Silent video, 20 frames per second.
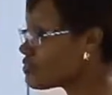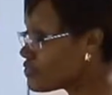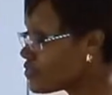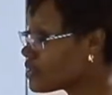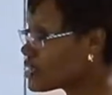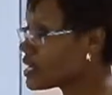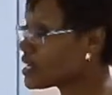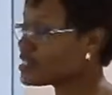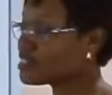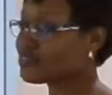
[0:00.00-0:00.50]

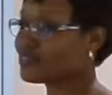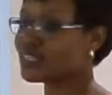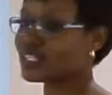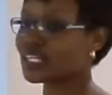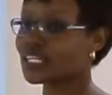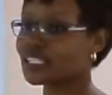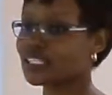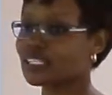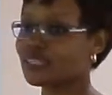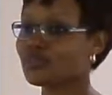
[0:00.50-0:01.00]
Their
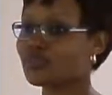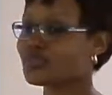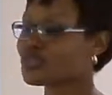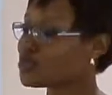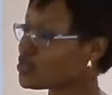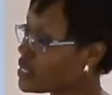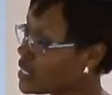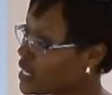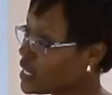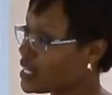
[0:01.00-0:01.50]
focus for that
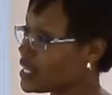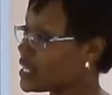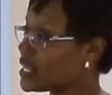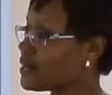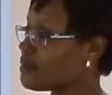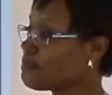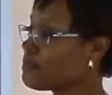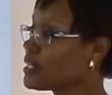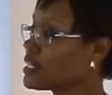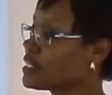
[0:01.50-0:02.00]
day was to
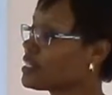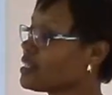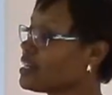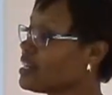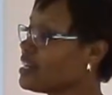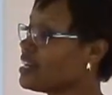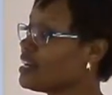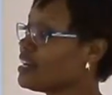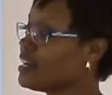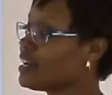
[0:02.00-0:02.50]
get that
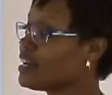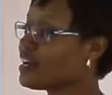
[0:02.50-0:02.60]
meal.